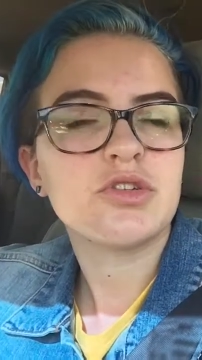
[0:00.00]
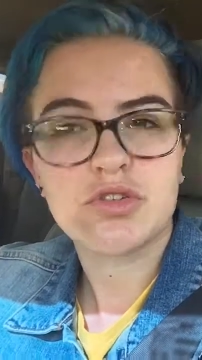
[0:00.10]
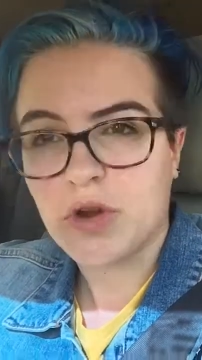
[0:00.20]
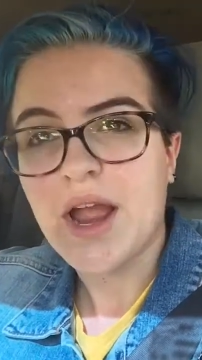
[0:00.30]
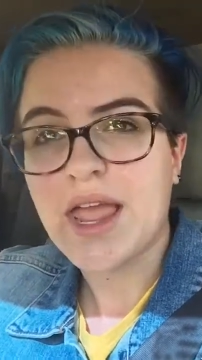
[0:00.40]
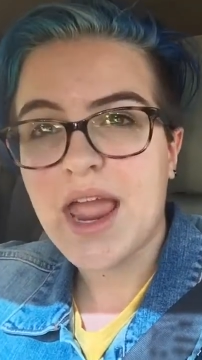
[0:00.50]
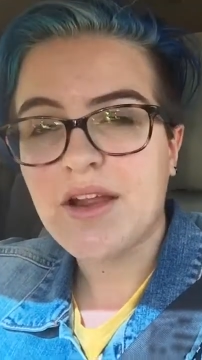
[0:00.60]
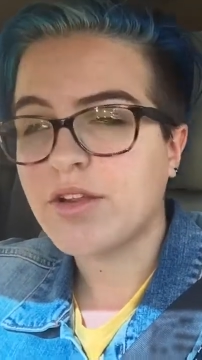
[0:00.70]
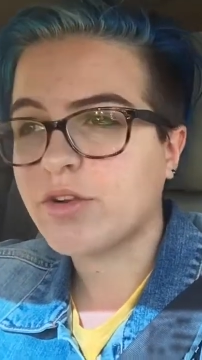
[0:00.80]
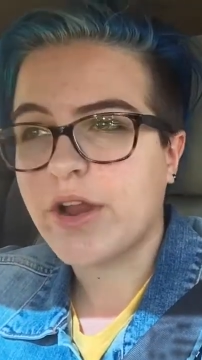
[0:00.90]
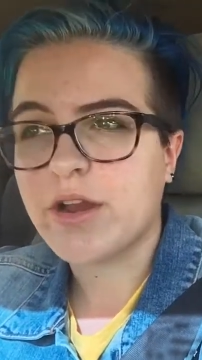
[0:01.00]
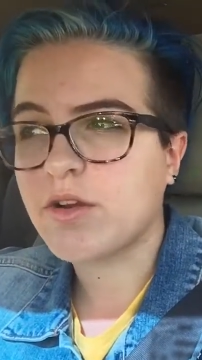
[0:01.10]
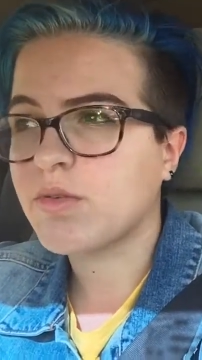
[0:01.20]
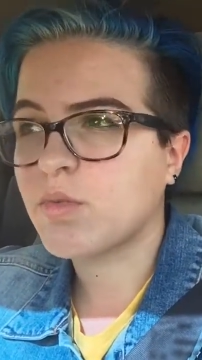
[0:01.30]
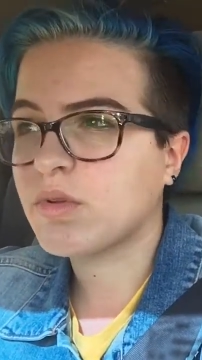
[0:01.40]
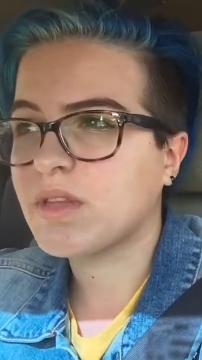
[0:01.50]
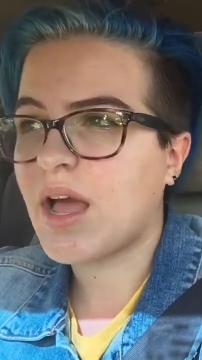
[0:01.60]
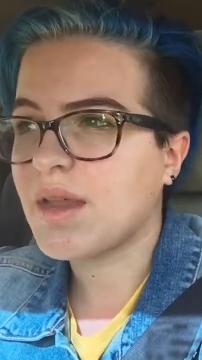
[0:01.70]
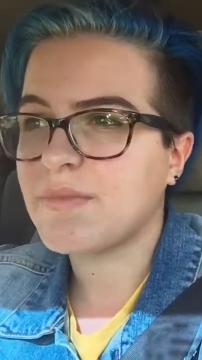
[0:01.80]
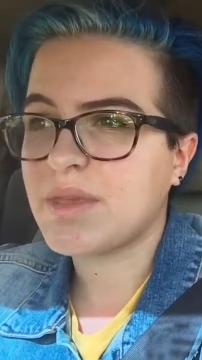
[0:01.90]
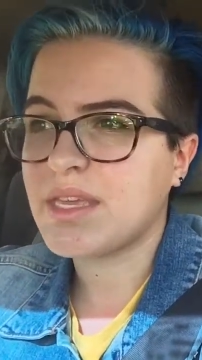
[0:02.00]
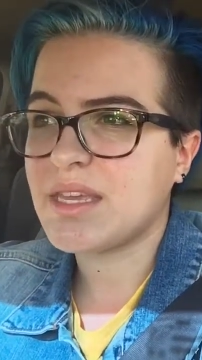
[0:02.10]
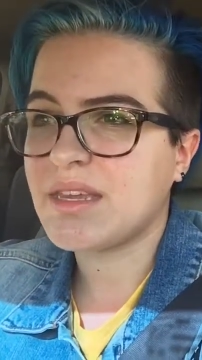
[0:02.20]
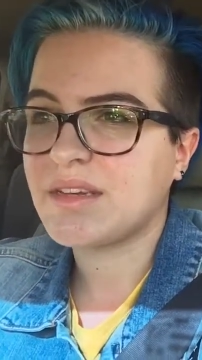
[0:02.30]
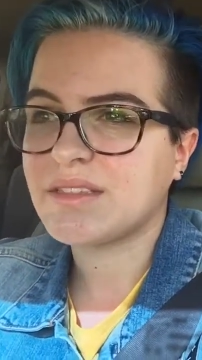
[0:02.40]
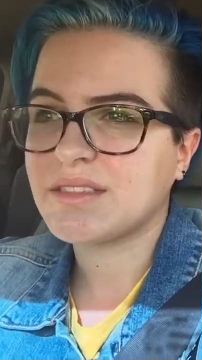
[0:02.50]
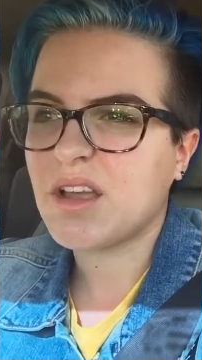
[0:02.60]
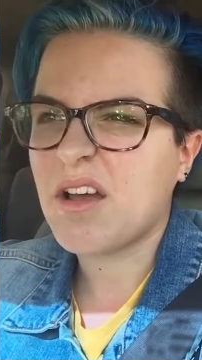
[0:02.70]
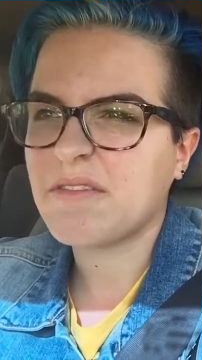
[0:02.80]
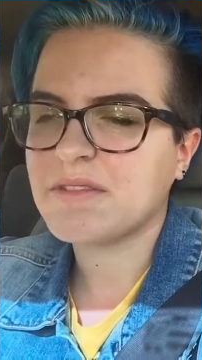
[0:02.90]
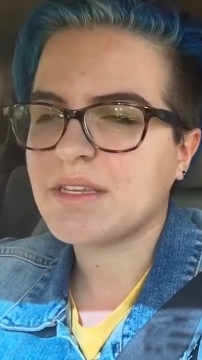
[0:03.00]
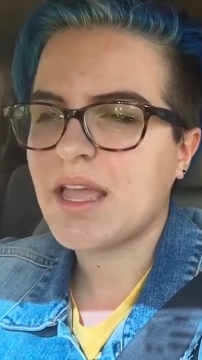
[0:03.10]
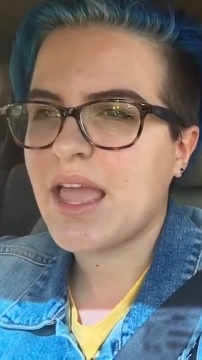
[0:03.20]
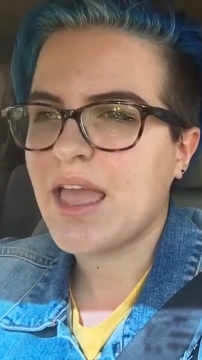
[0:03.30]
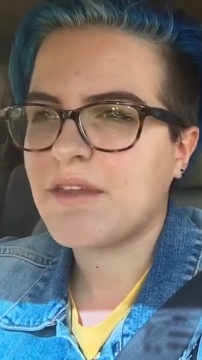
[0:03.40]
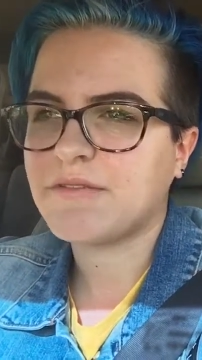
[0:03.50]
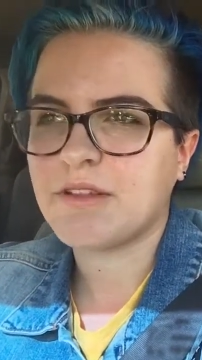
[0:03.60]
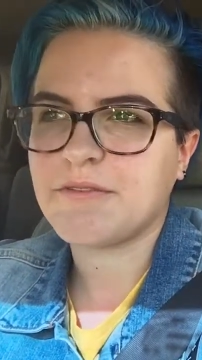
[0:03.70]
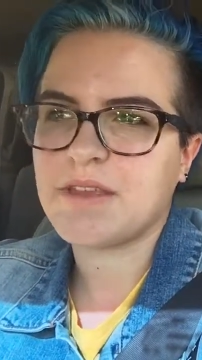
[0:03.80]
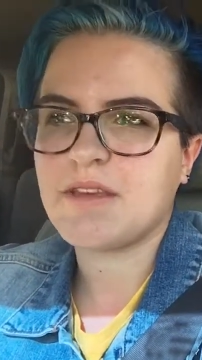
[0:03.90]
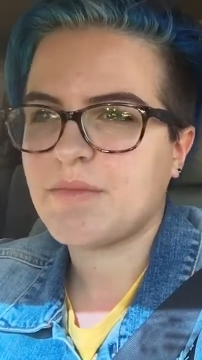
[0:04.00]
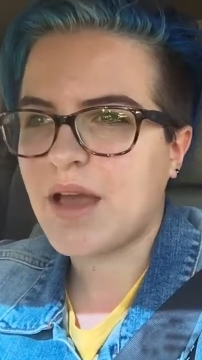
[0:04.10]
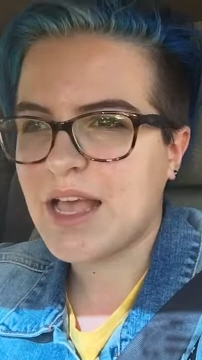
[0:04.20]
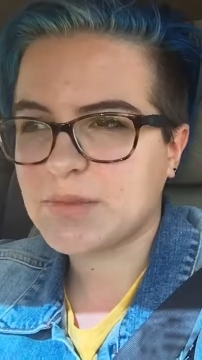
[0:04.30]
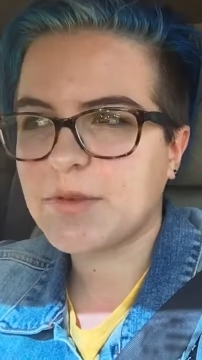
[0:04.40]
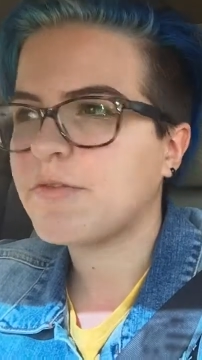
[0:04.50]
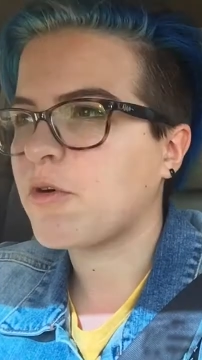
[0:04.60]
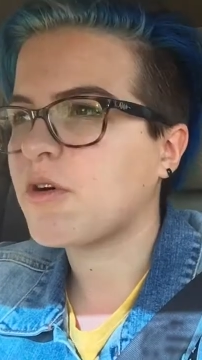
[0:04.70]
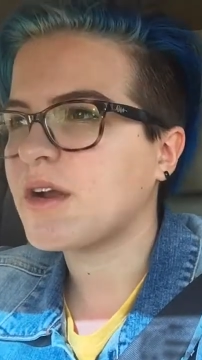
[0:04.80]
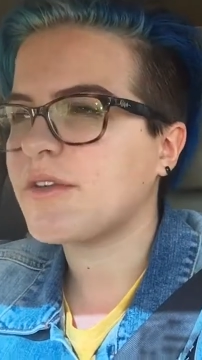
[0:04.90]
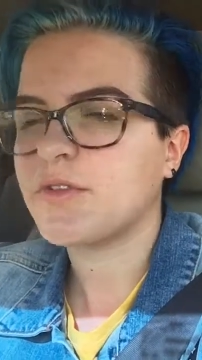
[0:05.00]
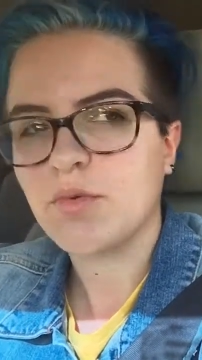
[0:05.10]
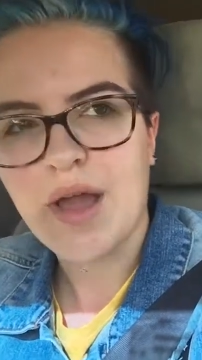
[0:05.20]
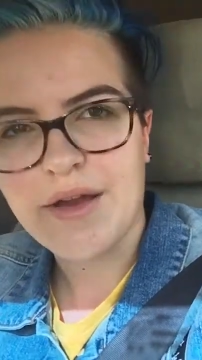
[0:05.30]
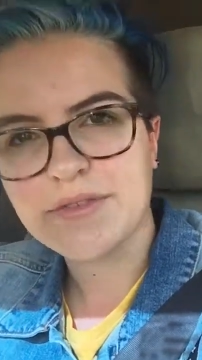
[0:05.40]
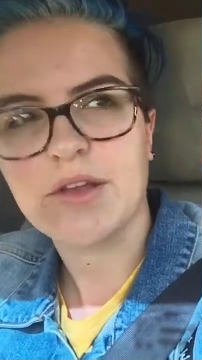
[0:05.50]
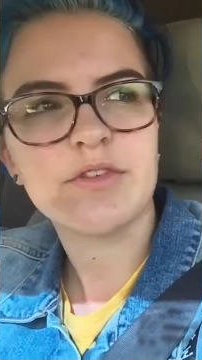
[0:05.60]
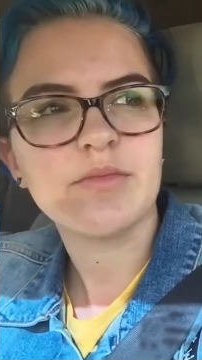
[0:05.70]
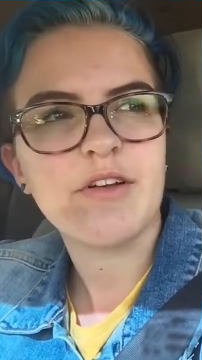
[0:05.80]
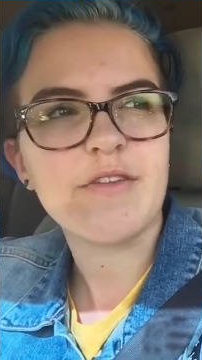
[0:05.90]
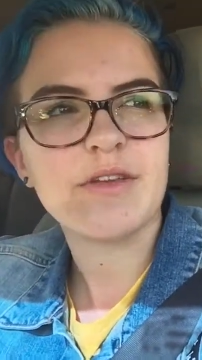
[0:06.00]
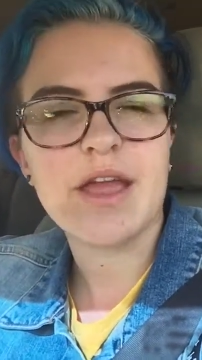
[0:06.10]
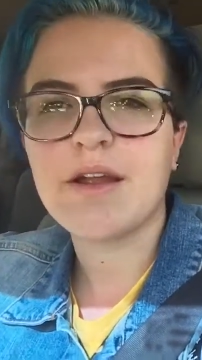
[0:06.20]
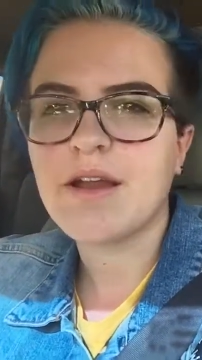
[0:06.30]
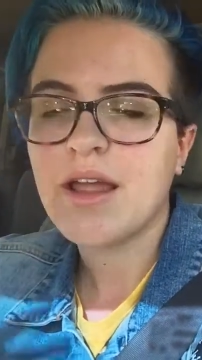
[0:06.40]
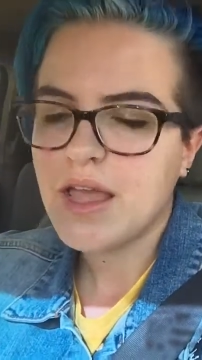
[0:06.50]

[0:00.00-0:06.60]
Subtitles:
dry hair. Your hair will not be soft and fluffy as before if you have soft and fluffy hair.